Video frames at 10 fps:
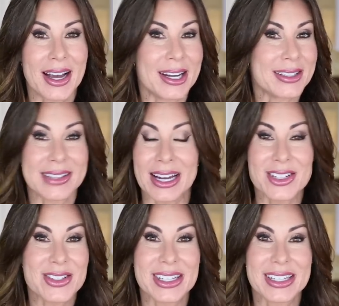I
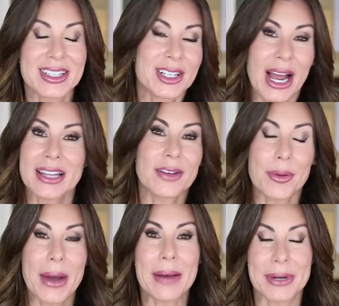just think I love
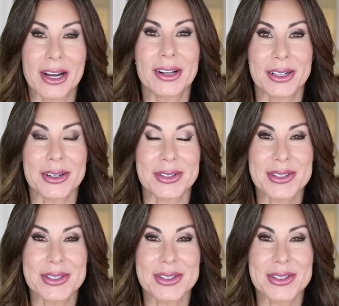a pop of color.